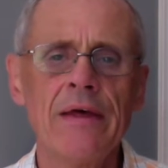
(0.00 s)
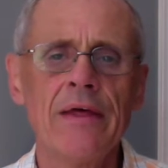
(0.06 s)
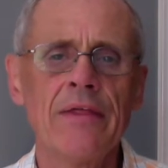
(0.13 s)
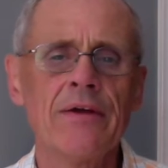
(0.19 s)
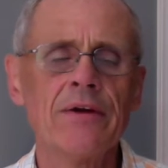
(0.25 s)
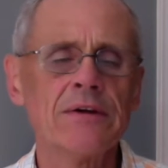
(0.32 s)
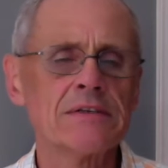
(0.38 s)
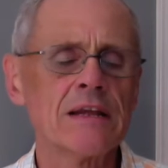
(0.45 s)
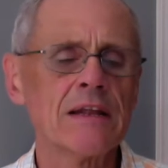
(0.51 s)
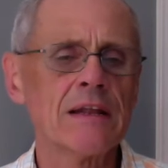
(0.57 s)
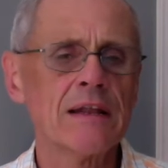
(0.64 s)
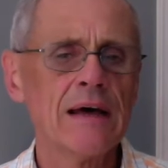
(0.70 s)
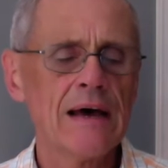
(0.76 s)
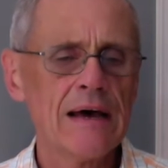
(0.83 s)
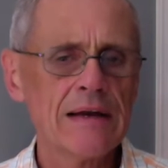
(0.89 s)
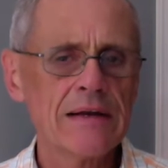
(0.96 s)
There is a
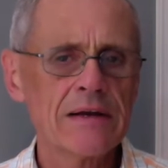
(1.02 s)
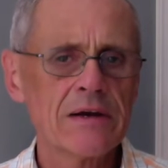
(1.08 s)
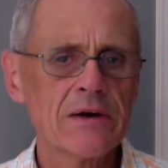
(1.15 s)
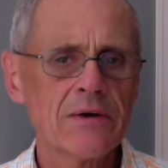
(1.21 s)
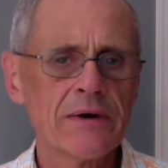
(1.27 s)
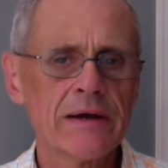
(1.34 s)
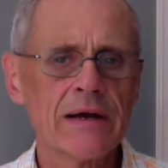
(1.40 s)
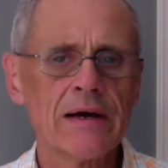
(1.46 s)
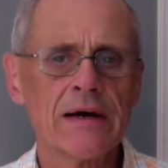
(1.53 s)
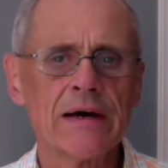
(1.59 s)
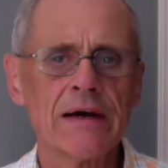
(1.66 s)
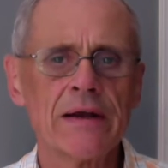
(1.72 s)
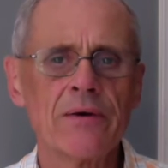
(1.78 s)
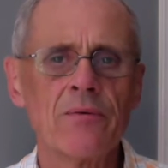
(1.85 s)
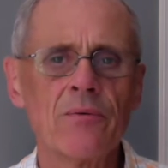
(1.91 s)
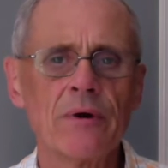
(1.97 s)
lot going
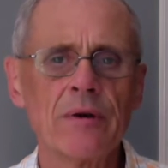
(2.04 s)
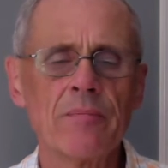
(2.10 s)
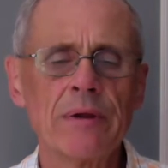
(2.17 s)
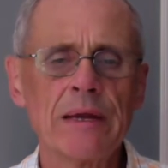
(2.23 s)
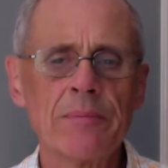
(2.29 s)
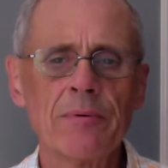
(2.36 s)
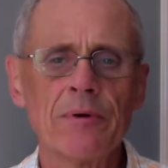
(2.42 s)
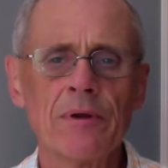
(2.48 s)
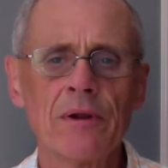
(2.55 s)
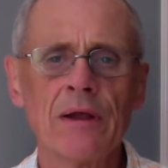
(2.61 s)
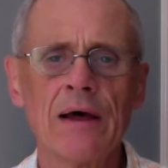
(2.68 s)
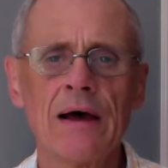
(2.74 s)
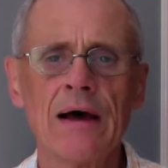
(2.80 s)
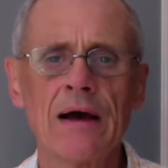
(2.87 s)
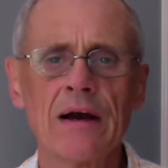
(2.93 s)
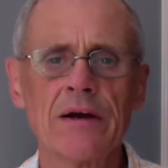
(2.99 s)
on when people
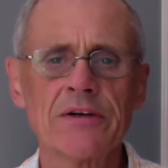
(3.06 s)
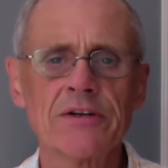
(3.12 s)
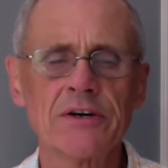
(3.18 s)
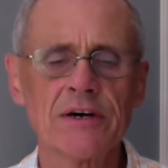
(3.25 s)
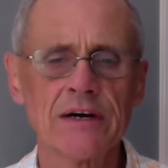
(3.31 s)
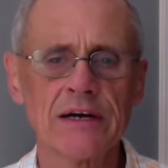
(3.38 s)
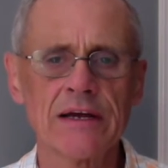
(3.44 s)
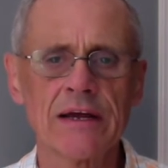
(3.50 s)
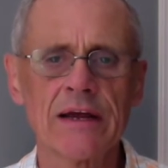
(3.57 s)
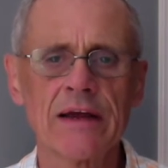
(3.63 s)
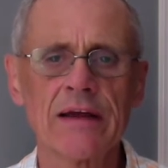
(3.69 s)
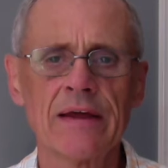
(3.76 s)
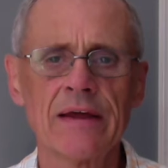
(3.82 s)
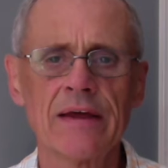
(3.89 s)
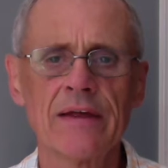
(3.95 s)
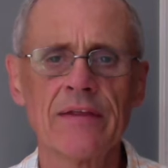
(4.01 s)
are talking.
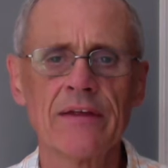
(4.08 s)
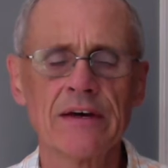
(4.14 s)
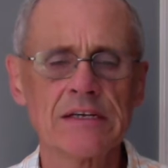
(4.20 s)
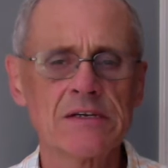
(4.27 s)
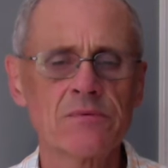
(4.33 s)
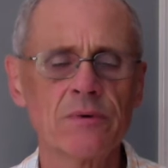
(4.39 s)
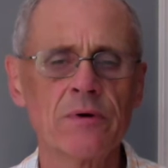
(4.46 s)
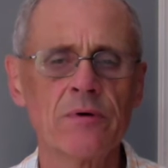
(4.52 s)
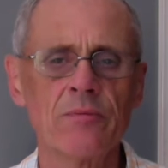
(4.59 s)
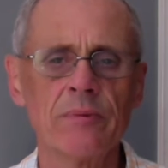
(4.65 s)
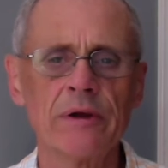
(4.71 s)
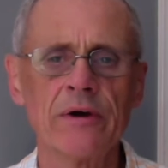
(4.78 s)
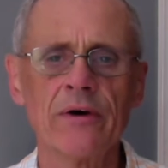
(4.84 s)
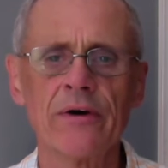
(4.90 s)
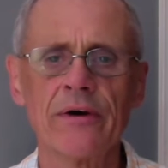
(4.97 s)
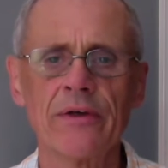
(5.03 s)
Thus, we'll be
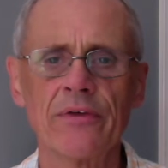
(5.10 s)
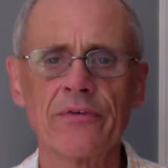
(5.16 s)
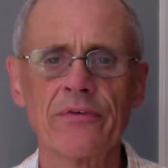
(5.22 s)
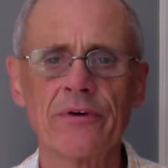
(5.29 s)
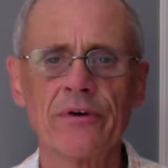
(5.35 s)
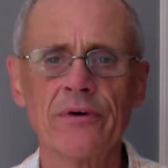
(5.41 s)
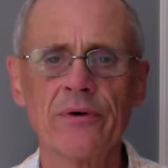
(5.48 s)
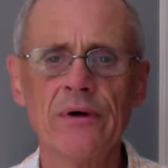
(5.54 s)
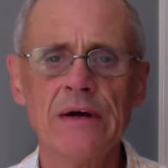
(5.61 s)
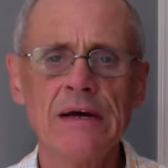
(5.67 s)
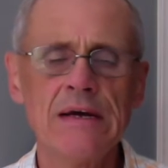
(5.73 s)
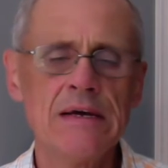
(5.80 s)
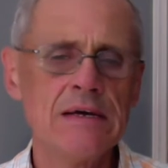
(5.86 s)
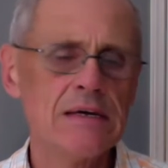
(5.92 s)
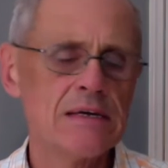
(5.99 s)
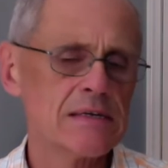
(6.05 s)
going through
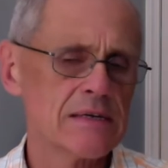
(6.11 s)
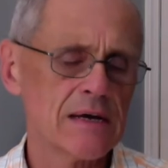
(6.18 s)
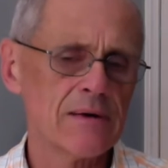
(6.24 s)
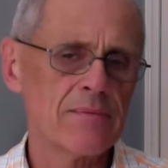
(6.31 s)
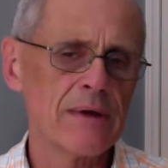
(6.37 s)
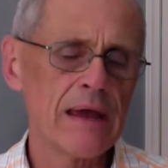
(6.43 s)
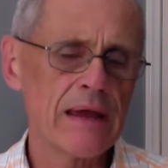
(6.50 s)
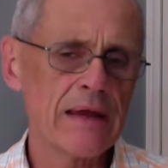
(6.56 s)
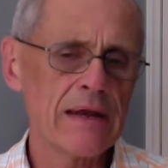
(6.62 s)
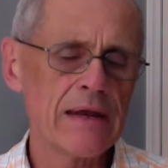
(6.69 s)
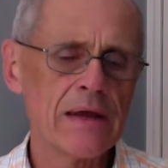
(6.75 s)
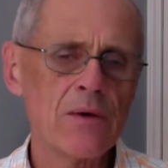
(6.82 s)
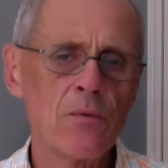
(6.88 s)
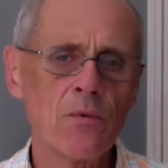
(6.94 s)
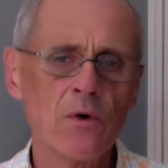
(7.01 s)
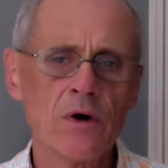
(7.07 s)
some
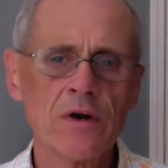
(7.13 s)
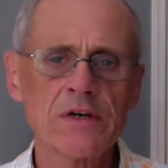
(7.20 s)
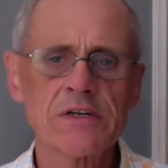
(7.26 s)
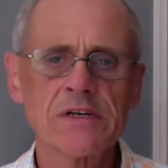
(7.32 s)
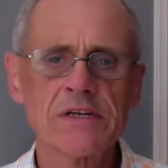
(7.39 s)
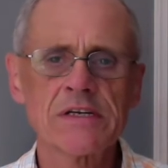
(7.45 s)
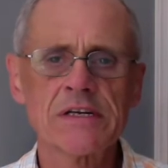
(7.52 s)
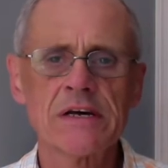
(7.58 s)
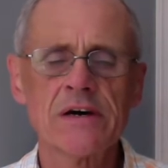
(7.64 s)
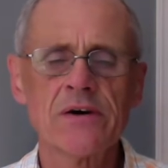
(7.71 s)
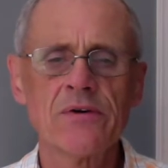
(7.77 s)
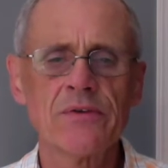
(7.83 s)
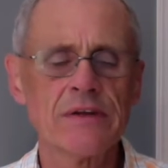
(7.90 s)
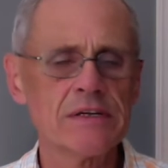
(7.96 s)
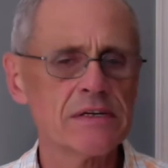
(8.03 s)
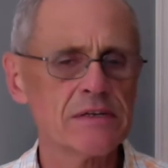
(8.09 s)
80 words or
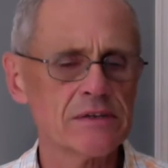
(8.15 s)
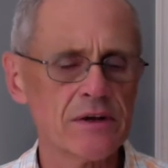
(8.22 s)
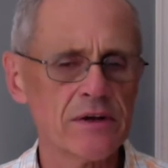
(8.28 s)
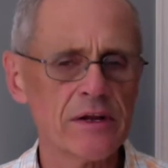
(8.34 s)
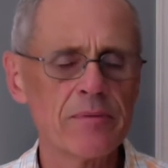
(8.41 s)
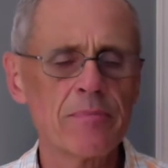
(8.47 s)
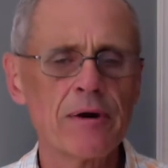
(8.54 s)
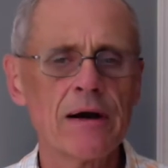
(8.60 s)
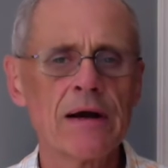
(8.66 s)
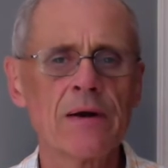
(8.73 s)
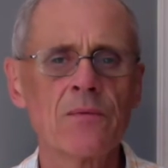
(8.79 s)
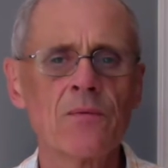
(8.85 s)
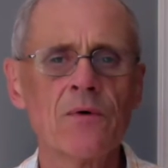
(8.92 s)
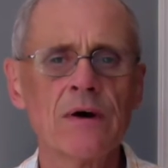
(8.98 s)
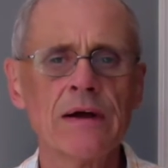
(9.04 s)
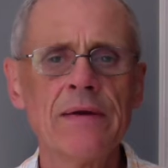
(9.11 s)
so. This is only part
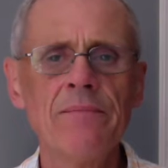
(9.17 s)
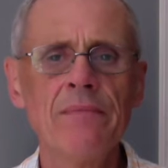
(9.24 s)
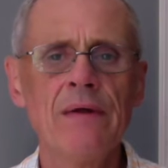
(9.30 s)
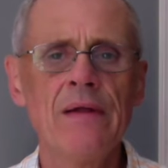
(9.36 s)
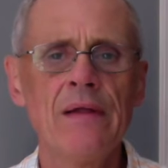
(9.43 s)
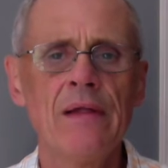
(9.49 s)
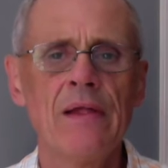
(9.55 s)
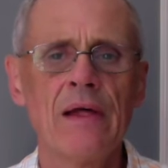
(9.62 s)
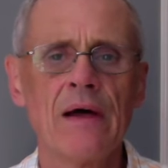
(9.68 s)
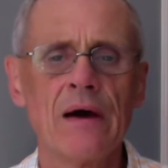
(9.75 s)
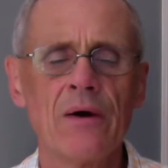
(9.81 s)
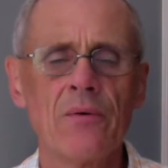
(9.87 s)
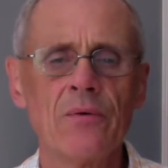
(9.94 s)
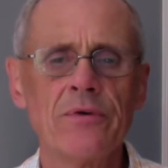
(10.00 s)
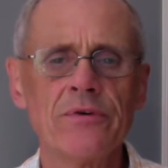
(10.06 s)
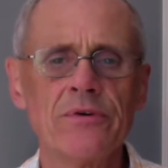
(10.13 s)
one.
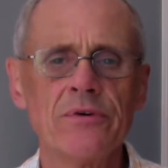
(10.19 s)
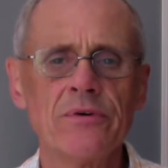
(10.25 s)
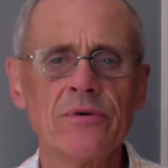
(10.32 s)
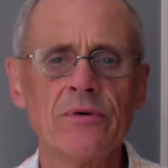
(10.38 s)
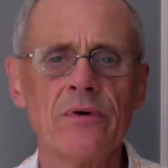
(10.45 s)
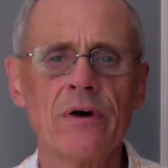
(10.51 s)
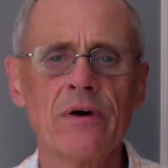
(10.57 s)
We'll do